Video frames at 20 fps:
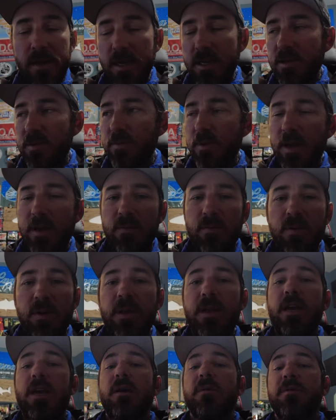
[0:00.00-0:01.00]
It's it
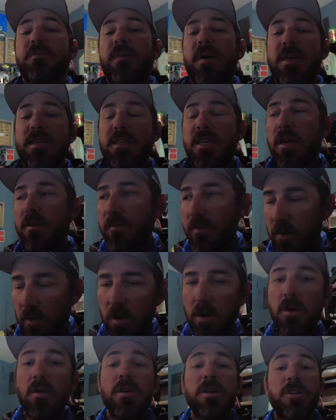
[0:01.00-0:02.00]
really helps my stuff
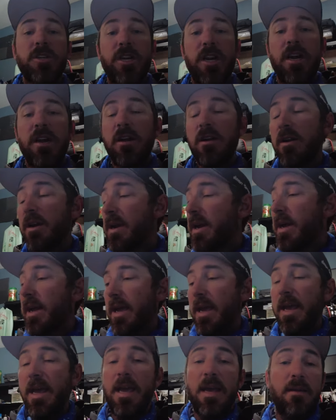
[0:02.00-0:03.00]
grow and share
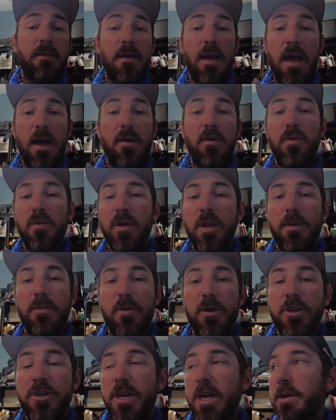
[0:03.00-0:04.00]
and I would really
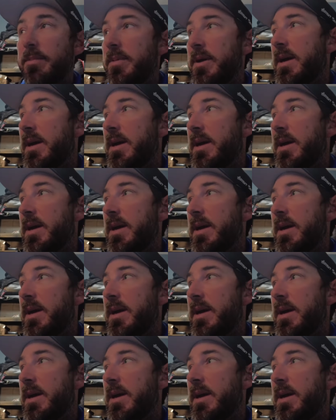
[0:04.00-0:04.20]
appreciate it,